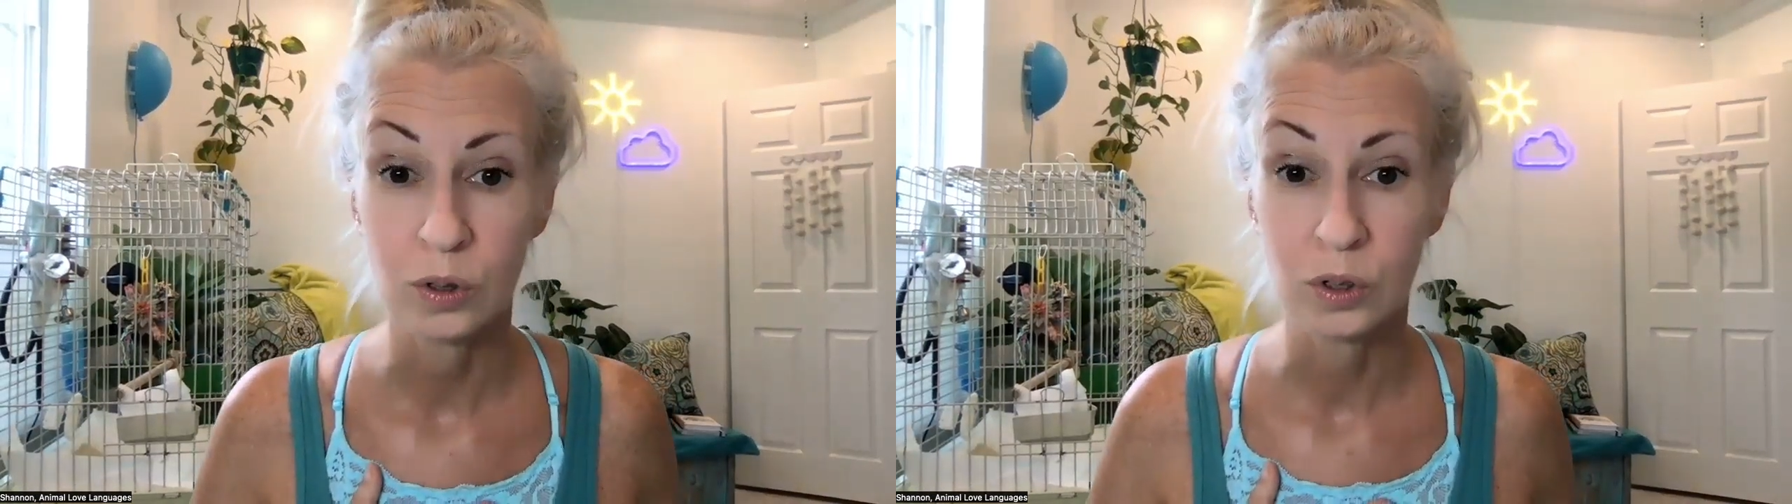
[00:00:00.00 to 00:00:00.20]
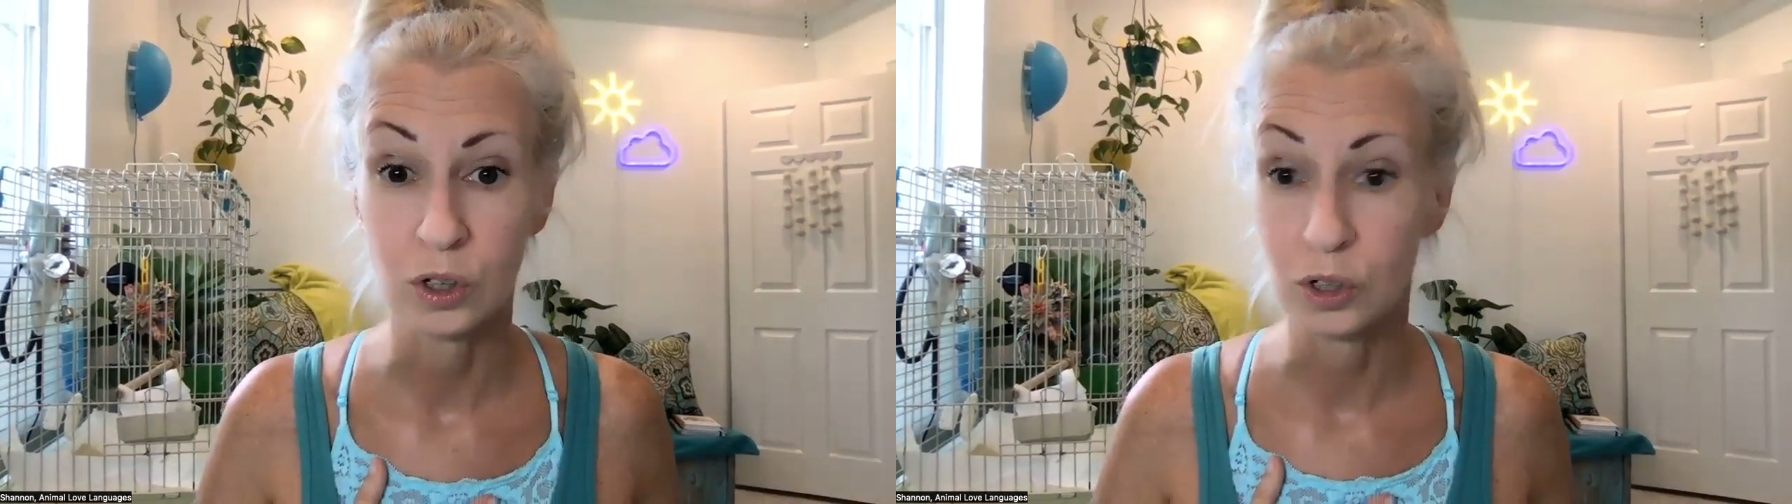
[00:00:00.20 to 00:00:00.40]

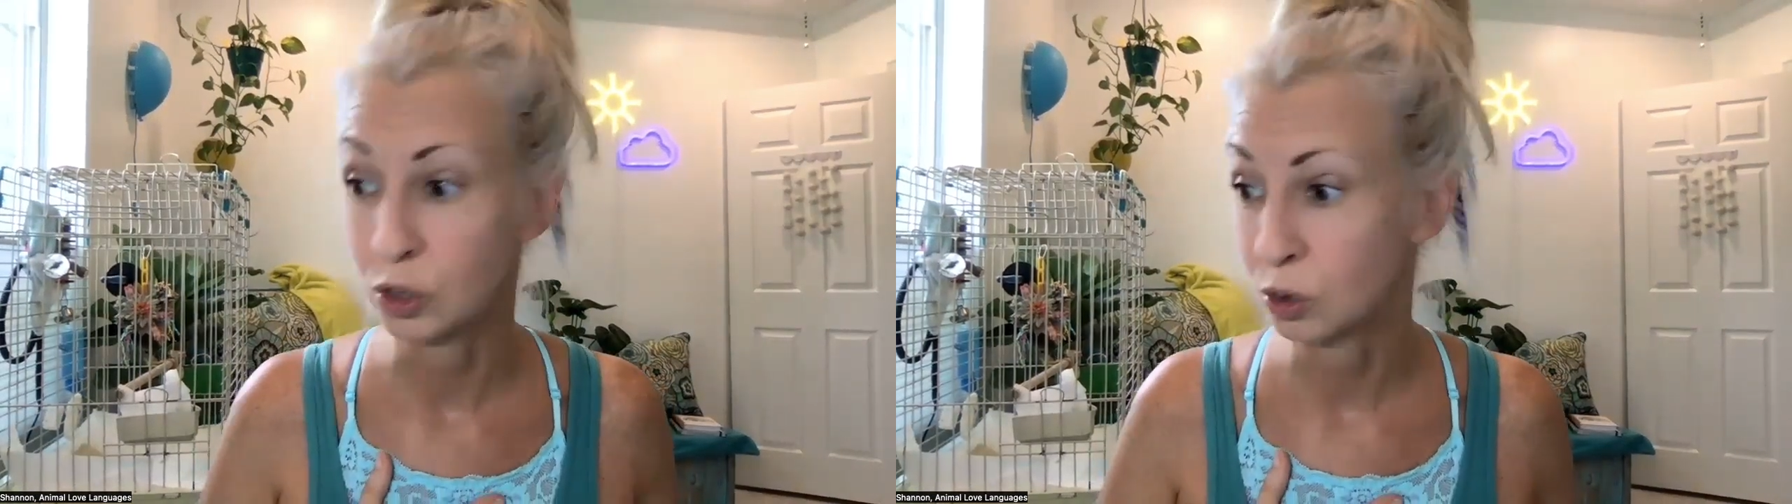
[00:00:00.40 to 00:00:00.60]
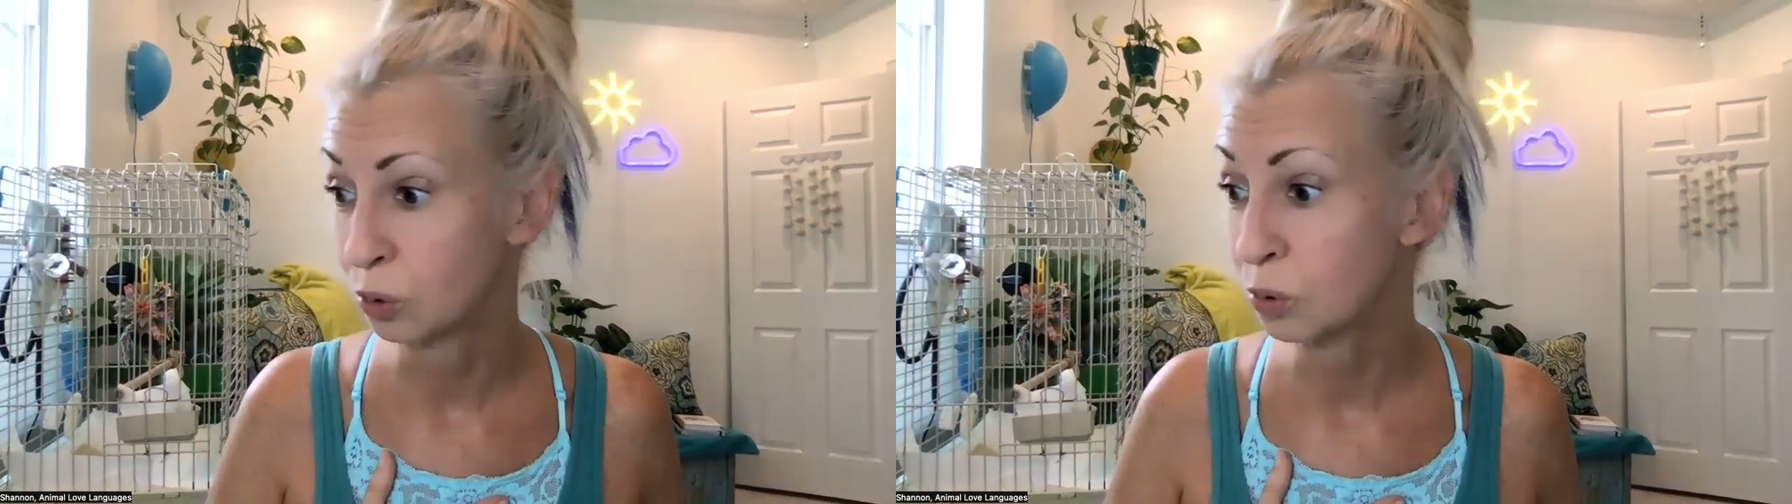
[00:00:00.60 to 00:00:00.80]
to
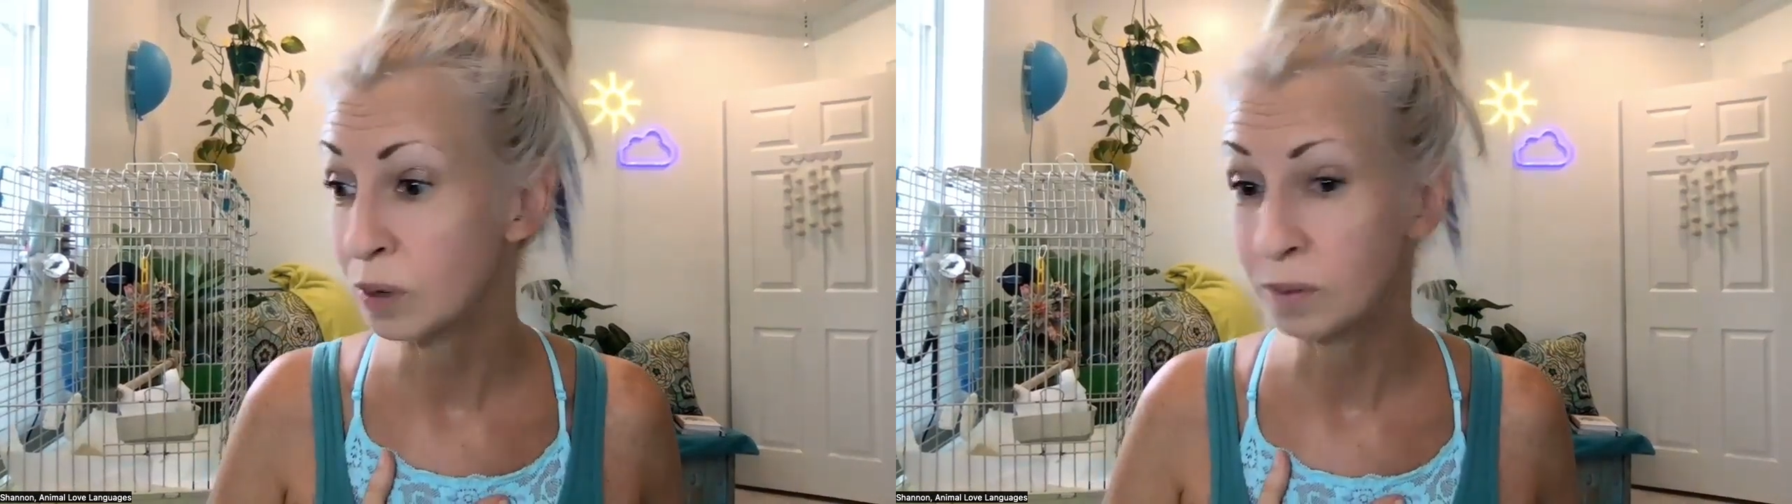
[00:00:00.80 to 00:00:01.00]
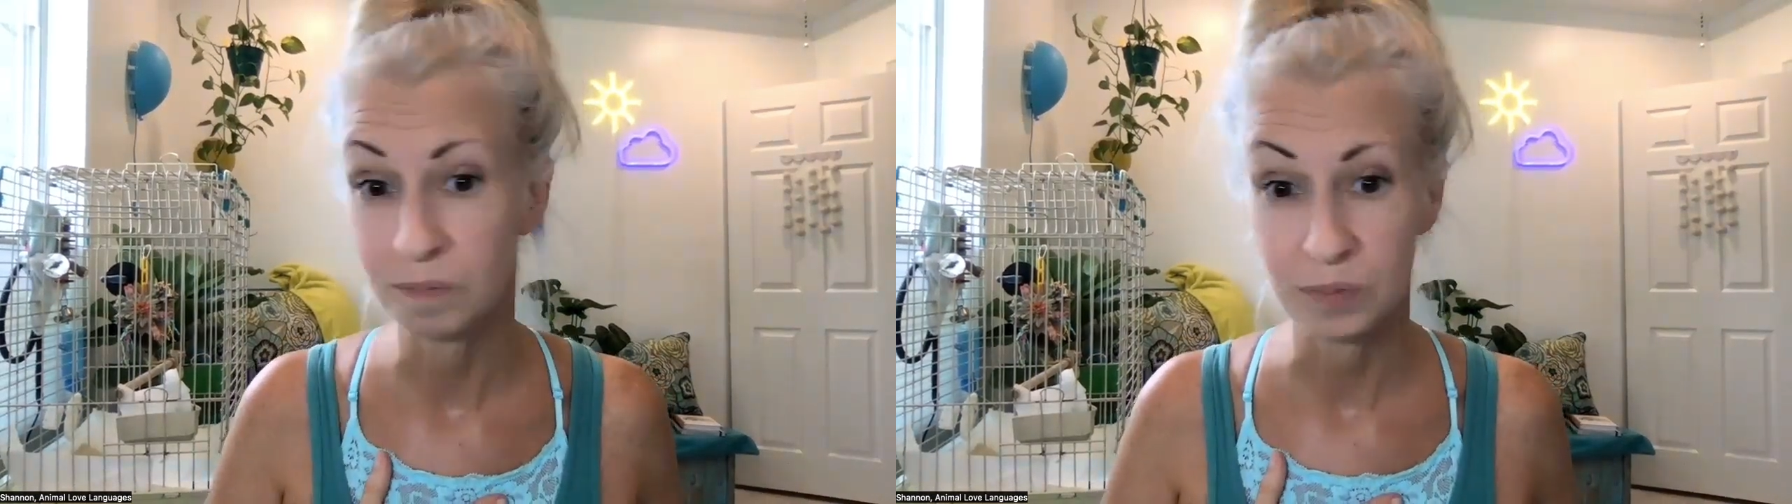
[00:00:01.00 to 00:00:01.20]
do,
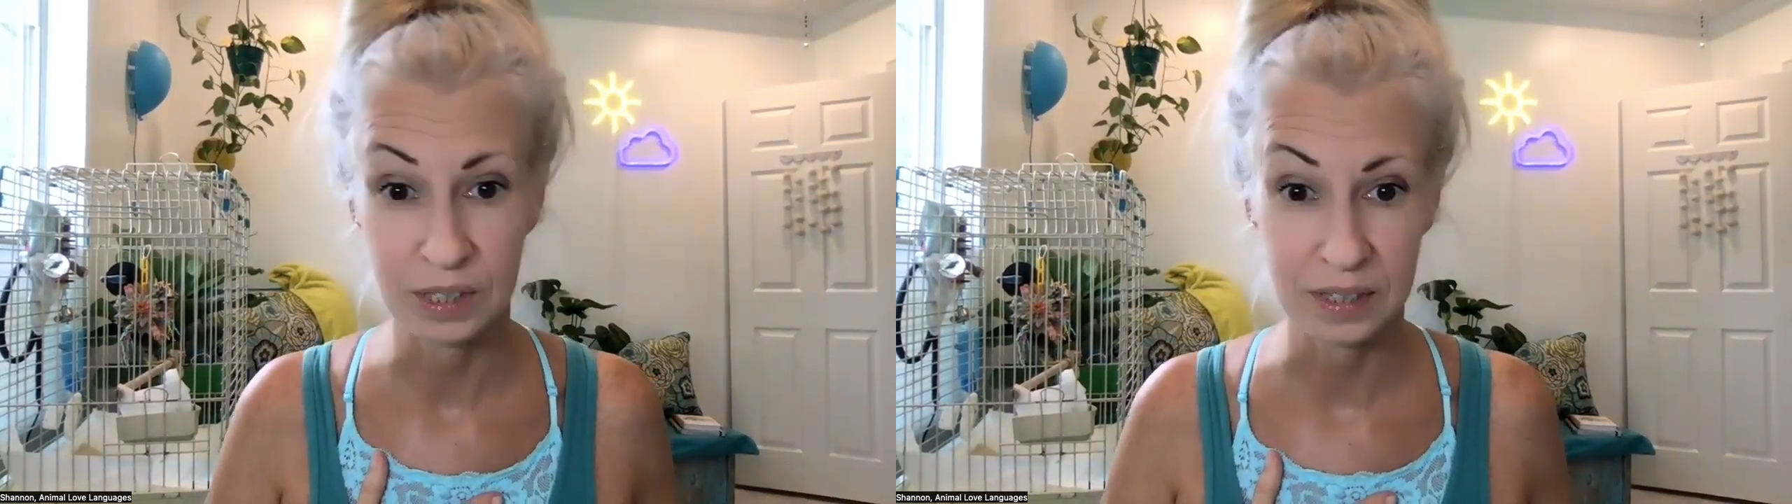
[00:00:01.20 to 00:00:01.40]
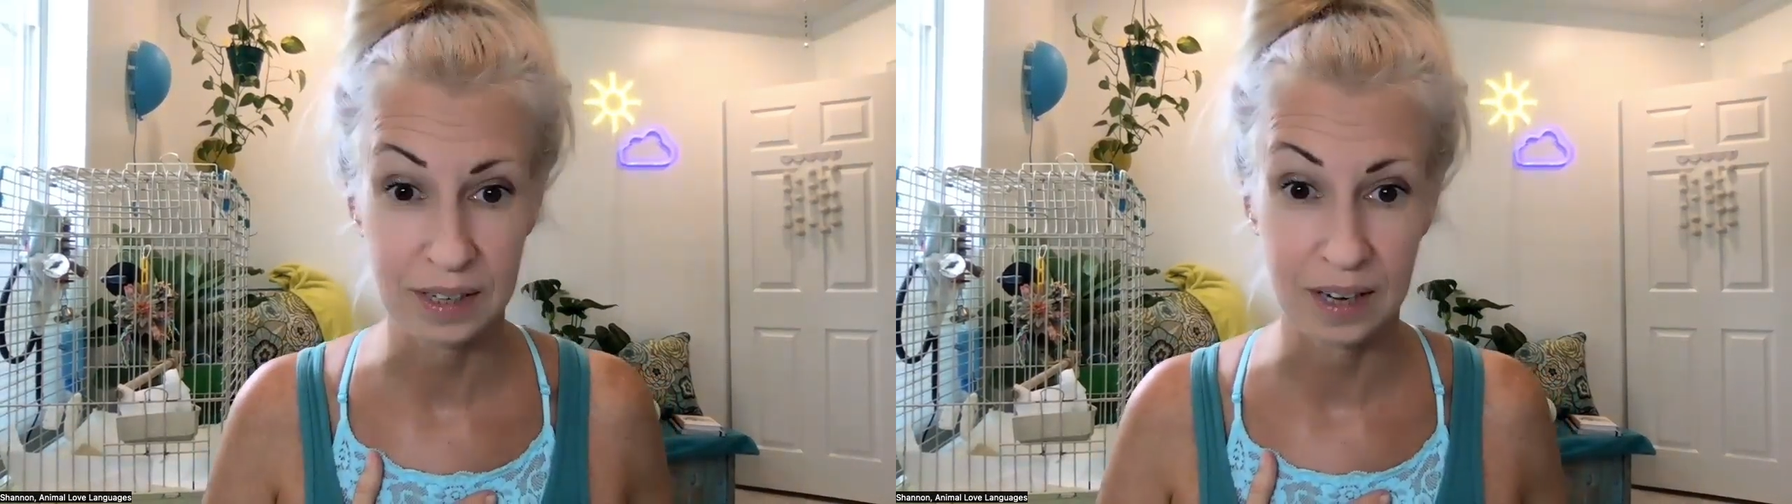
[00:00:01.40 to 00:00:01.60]
to
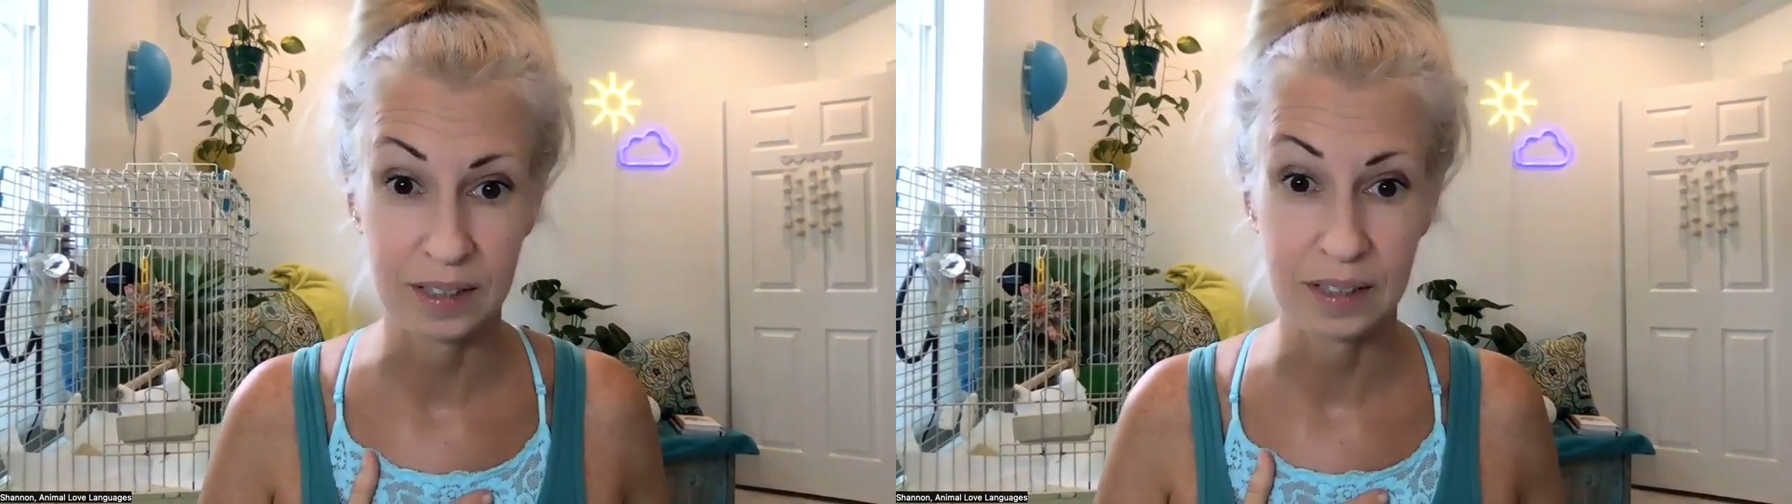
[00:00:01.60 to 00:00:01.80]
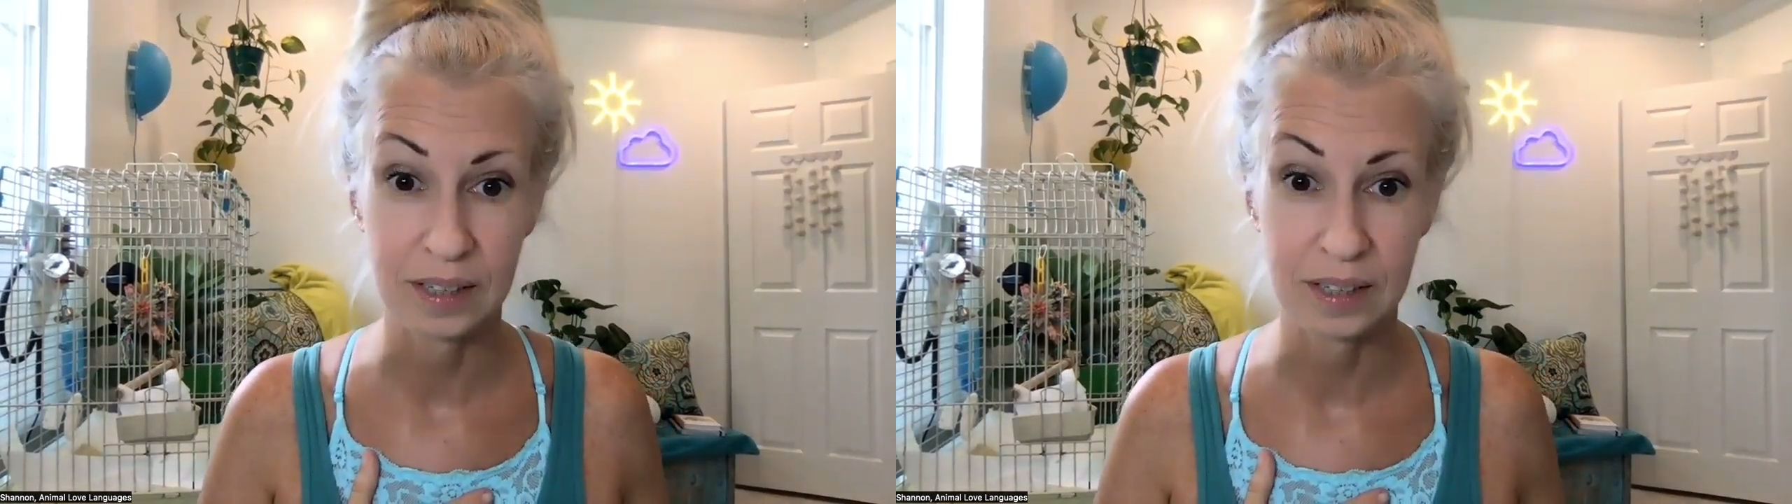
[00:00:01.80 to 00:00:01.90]
sense